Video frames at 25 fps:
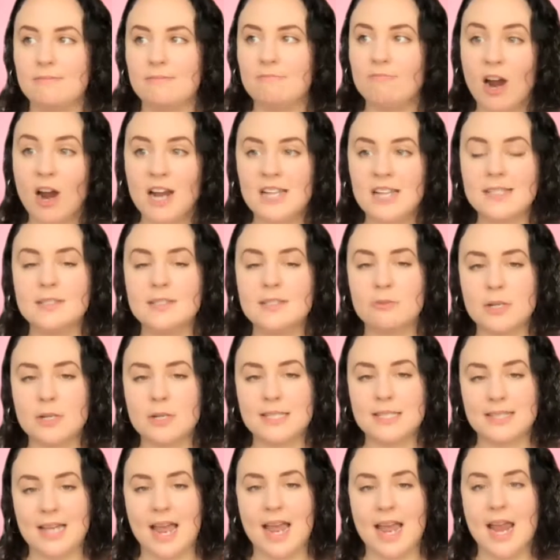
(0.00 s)
writers are
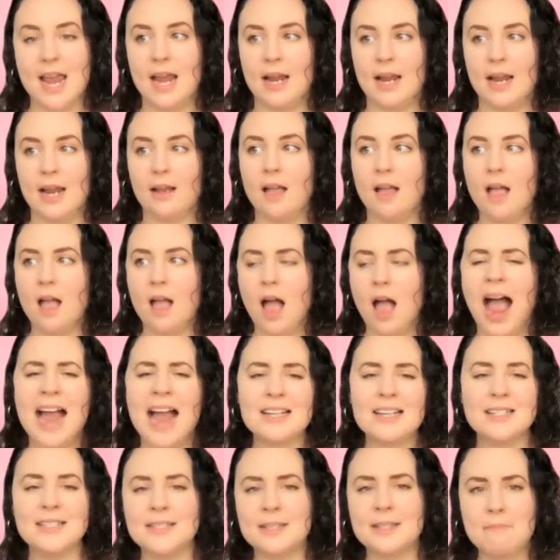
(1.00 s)
always saying
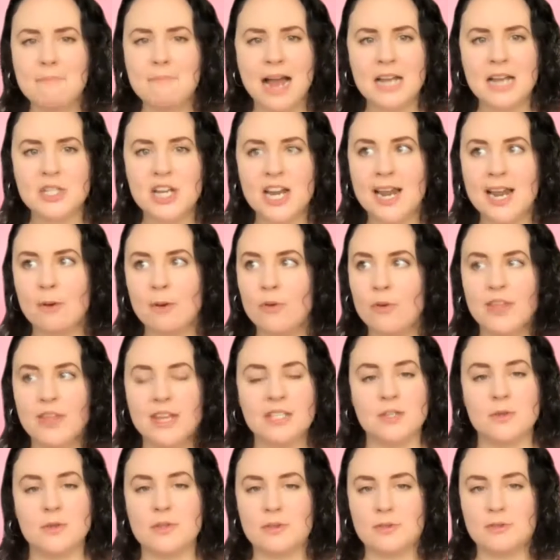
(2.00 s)
actors are magic, what
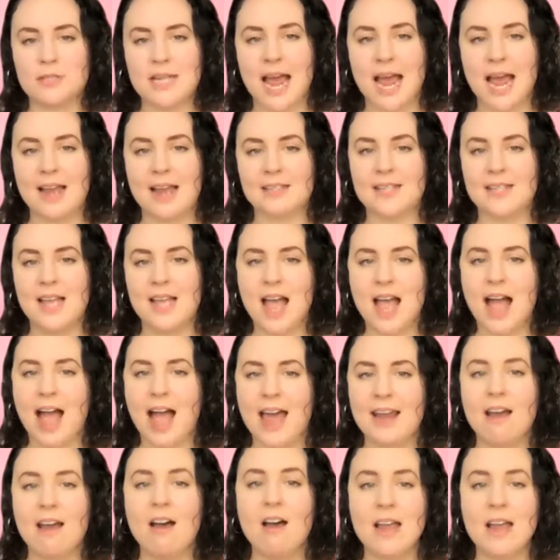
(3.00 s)
they do with your text,
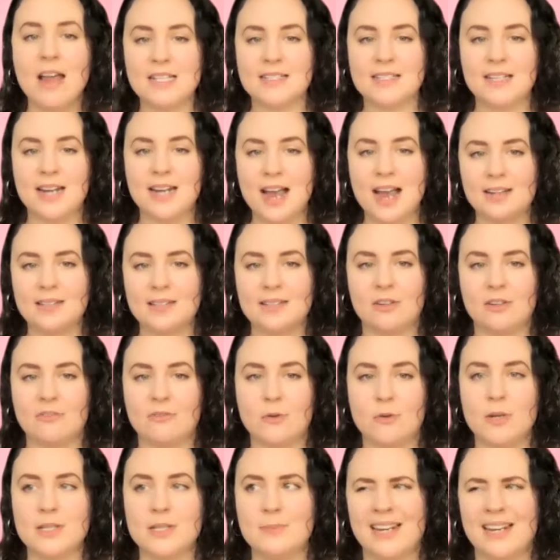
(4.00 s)
and I as an actor
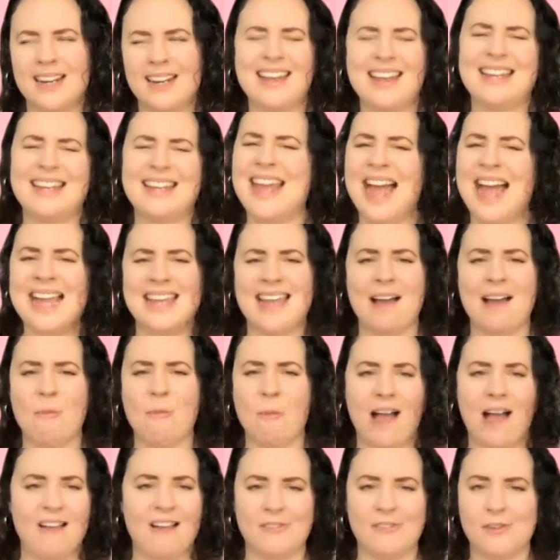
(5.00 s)
have always been like, yeah,
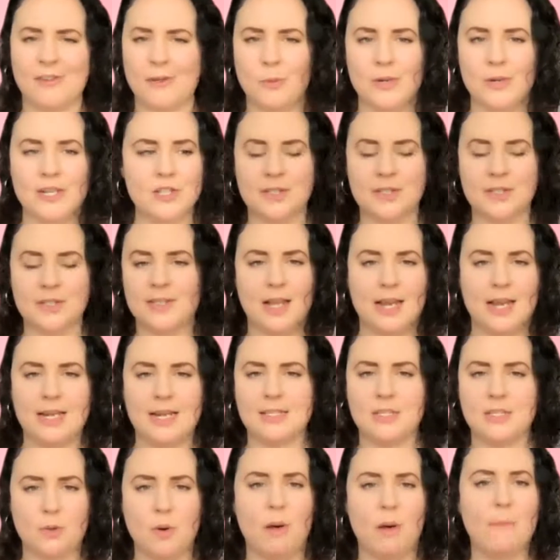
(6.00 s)
whatever, we just
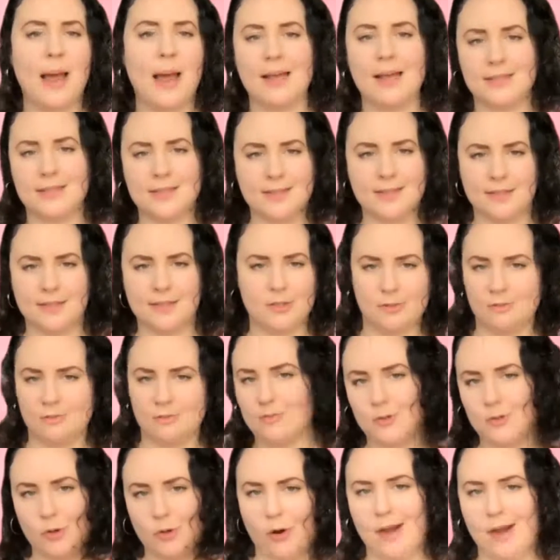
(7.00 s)
like do our best and
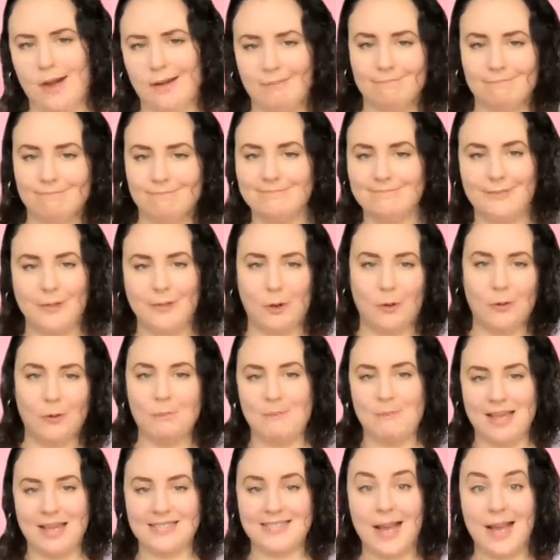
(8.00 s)
try and not
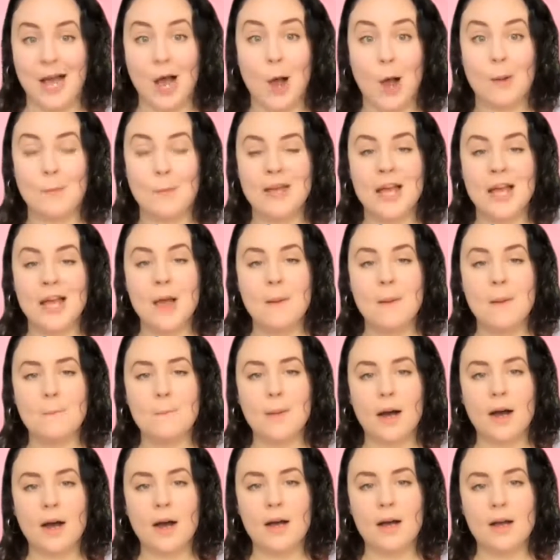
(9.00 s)
mess it up.
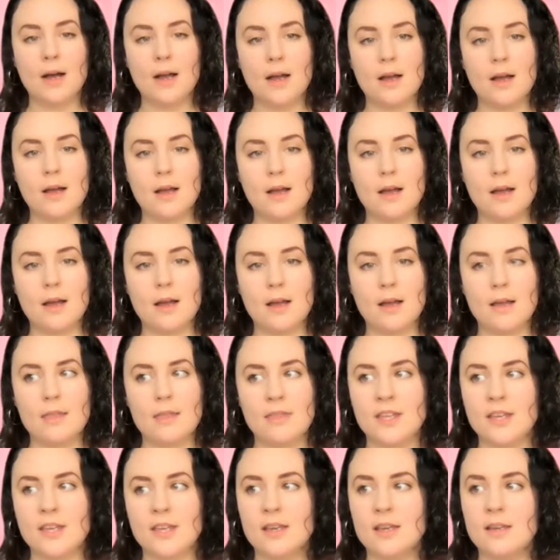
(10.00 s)
But
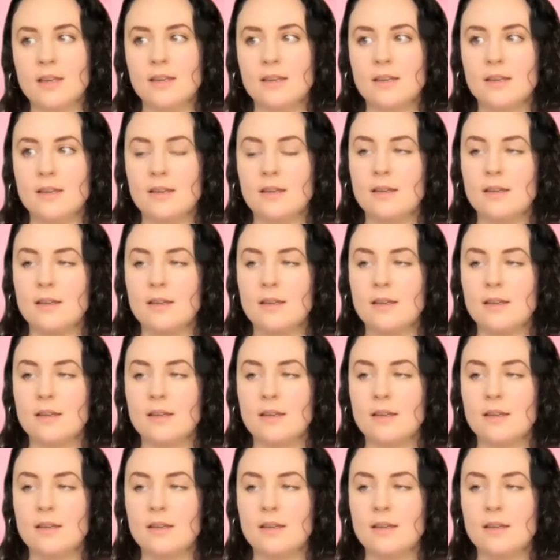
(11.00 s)
the